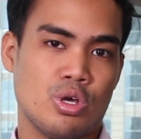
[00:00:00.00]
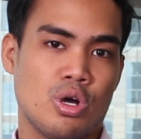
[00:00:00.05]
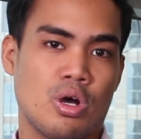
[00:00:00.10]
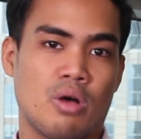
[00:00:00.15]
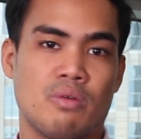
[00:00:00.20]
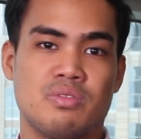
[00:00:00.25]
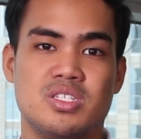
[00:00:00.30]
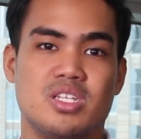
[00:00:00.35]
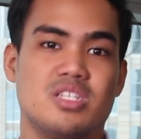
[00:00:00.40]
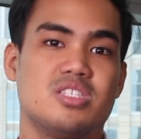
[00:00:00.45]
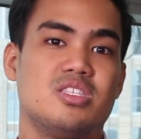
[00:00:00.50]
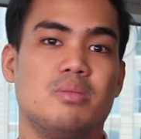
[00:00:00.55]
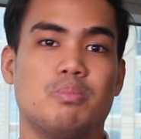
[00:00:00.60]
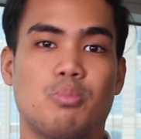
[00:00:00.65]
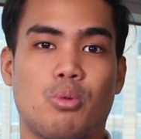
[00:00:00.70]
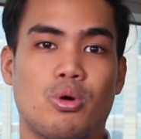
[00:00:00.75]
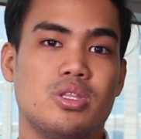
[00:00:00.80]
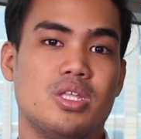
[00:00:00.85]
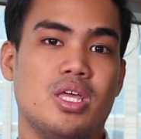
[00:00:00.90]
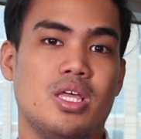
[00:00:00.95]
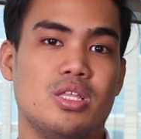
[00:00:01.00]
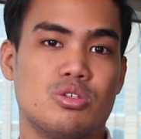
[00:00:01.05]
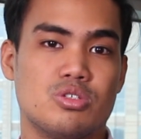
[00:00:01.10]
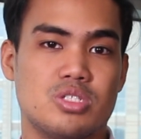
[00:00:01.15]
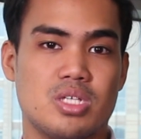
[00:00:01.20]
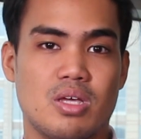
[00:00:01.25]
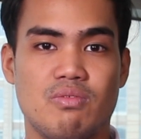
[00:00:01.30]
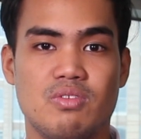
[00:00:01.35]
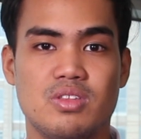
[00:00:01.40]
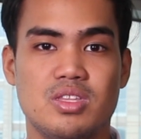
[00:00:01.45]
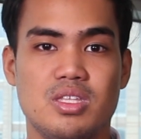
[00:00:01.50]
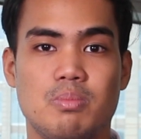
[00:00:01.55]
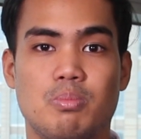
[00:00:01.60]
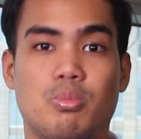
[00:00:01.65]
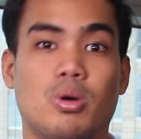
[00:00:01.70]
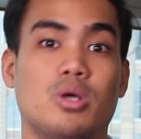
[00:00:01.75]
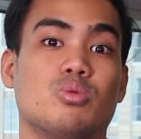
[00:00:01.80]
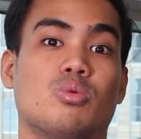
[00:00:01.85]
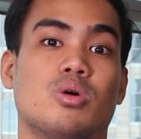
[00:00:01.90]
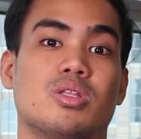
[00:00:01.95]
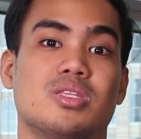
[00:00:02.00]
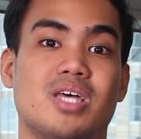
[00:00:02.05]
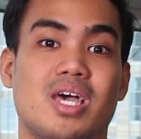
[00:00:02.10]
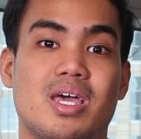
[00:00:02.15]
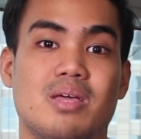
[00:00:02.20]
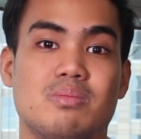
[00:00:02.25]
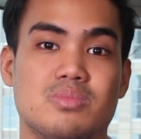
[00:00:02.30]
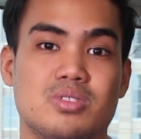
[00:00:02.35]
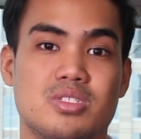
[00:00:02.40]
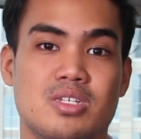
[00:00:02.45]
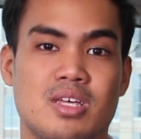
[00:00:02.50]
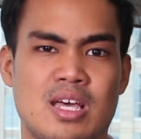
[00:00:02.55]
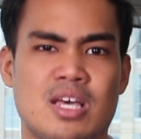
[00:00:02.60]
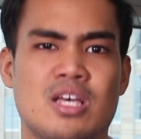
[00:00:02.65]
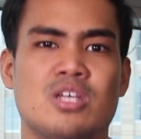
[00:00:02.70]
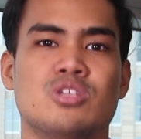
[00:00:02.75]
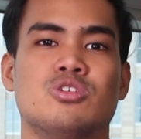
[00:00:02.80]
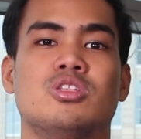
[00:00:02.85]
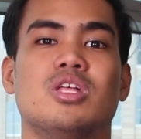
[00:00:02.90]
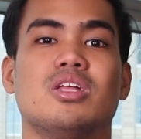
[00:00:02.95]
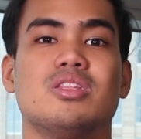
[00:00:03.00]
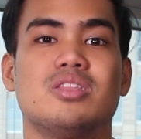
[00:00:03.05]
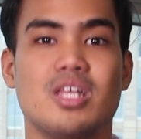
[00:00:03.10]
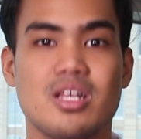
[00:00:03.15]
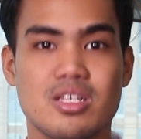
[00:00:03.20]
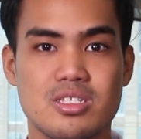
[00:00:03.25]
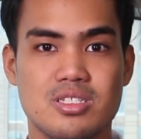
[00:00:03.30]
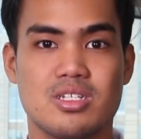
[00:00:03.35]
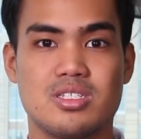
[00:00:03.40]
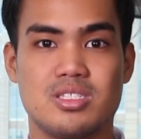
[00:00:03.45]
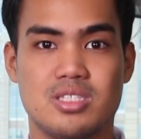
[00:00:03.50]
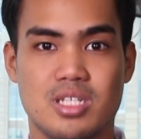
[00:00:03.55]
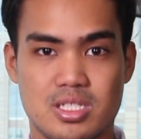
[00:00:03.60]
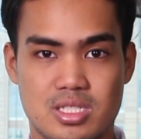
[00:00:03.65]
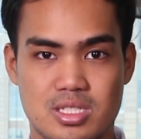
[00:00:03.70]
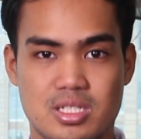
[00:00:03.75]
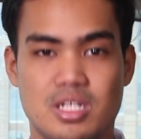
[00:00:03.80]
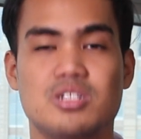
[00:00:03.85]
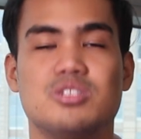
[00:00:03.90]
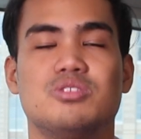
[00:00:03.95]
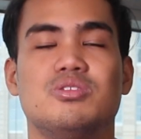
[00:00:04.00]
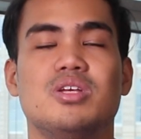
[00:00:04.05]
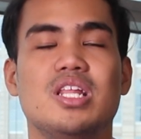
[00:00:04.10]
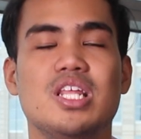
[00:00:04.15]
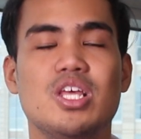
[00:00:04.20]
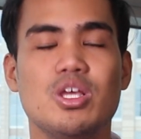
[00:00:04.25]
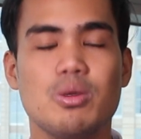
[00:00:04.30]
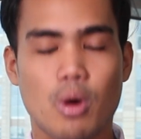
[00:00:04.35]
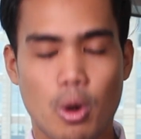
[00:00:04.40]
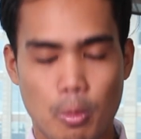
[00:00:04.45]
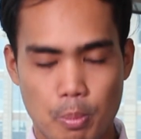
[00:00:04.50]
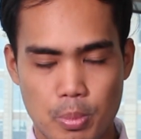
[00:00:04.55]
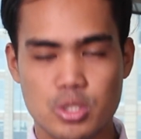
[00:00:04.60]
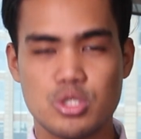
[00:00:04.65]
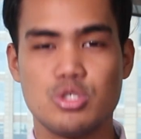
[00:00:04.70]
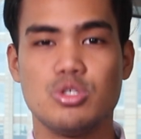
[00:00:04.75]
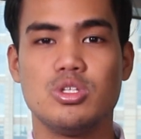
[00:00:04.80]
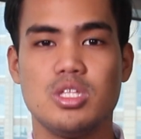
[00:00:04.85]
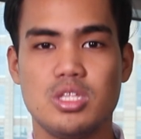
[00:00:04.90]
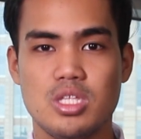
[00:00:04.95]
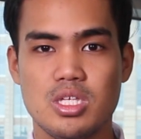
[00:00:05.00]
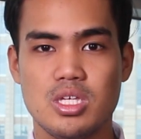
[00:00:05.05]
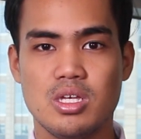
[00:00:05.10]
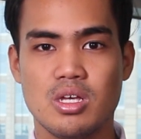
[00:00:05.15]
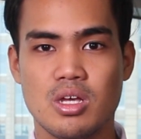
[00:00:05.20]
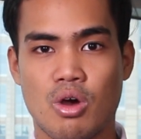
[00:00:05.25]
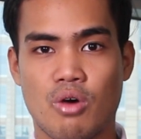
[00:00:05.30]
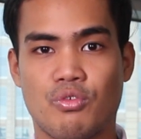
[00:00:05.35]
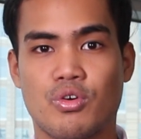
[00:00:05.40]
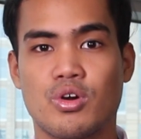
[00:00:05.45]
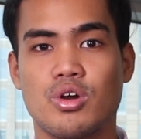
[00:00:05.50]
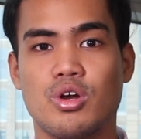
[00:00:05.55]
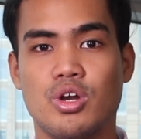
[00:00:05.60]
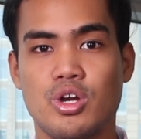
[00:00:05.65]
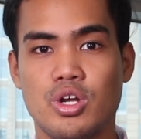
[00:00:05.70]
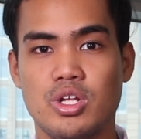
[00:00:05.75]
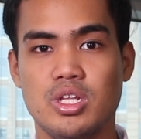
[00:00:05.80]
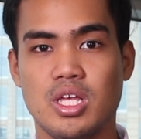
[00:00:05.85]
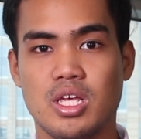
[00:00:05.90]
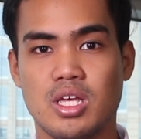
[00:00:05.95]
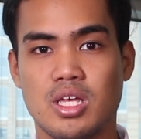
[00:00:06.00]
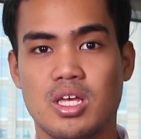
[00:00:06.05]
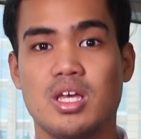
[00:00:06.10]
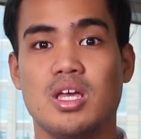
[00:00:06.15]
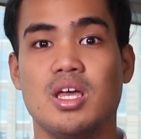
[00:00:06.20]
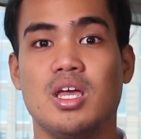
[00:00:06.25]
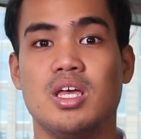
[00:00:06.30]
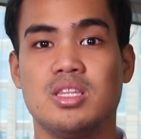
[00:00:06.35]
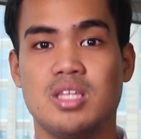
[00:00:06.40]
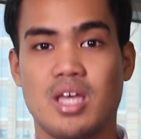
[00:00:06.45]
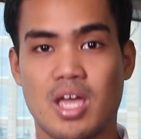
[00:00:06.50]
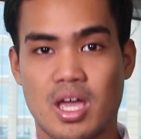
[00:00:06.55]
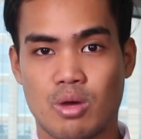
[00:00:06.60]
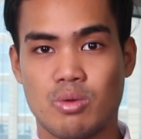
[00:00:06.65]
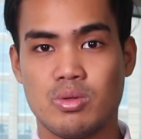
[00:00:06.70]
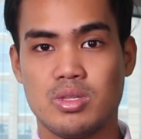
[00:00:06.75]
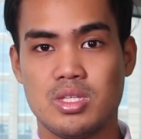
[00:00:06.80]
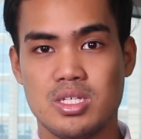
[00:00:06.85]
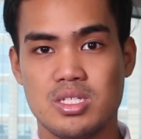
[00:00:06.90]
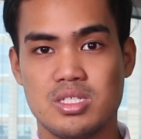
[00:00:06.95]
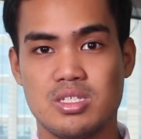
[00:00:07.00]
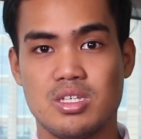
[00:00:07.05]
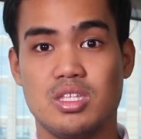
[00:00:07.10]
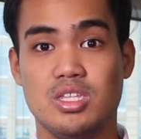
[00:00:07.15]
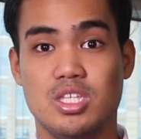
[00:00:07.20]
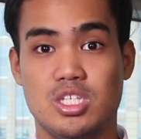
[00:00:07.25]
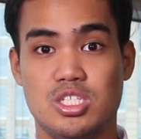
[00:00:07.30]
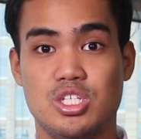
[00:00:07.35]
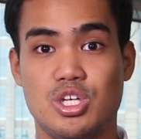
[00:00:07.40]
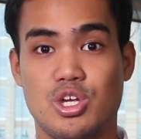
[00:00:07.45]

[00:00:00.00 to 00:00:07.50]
of 16.8 to 17.1 times. So that tells us that there's really opportunity for earning in the equities this